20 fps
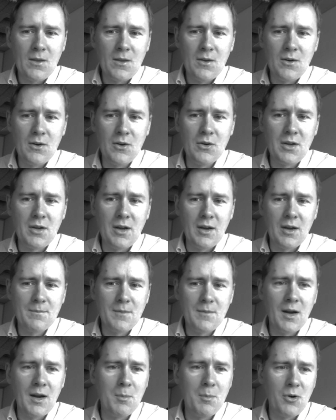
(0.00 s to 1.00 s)
Okay,
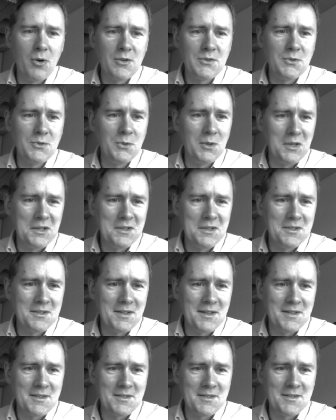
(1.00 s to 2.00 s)
I brought you a little
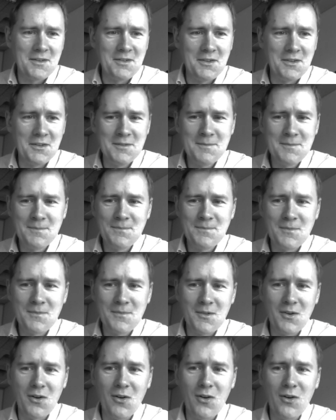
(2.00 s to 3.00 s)
data set here
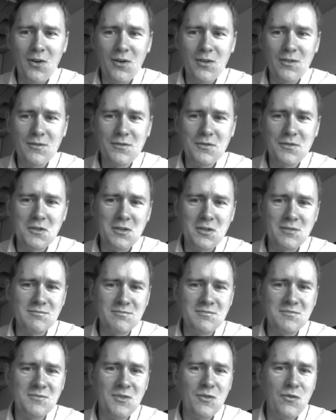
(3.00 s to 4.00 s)
of
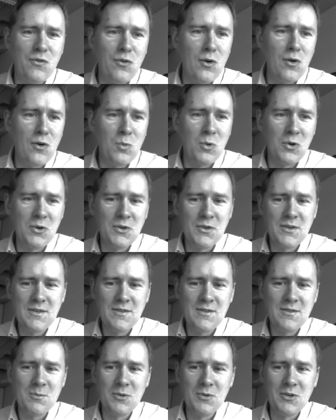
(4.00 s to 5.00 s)
um, four words
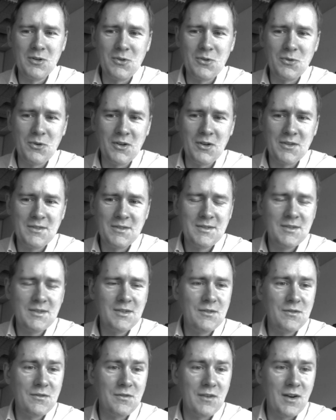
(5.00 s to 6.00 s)
across
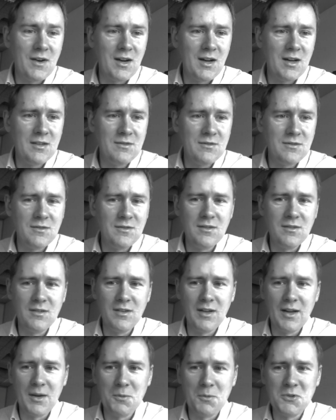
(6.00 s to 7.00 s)
five
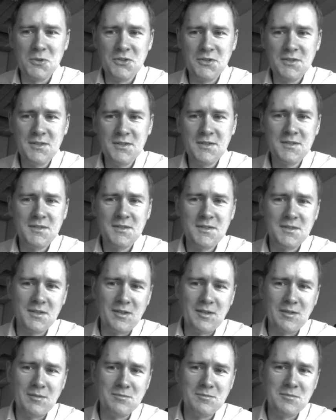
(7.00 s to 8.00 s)
languages,
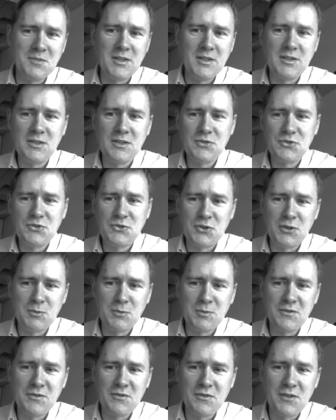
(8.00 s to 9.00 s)
um, English,
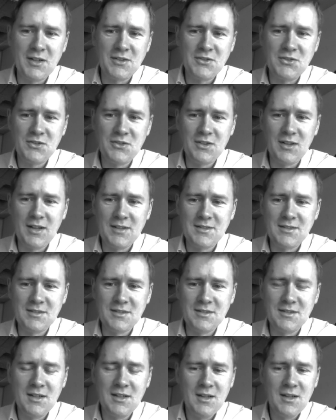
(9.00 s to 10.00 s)
German, French, Latin,
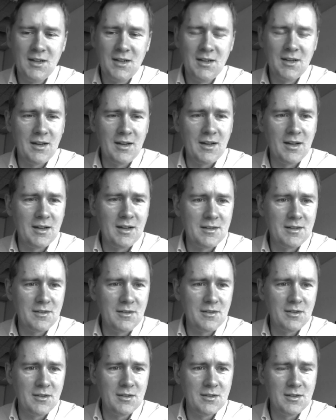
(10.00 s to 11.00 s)
and
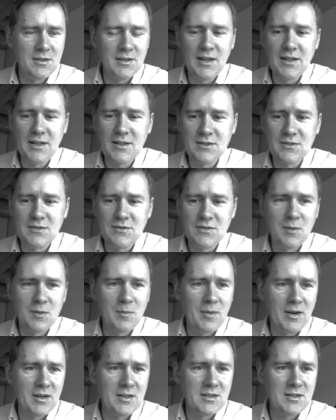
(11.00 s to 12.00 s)
the Native
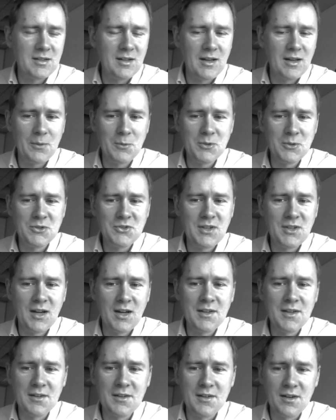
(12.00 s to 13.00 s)
American language
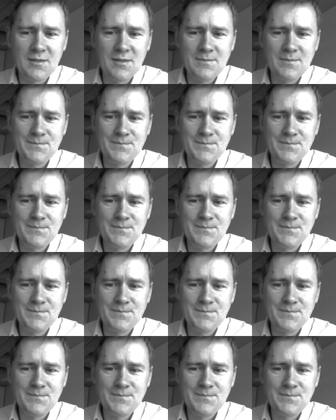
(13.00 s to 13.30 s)
Kannada.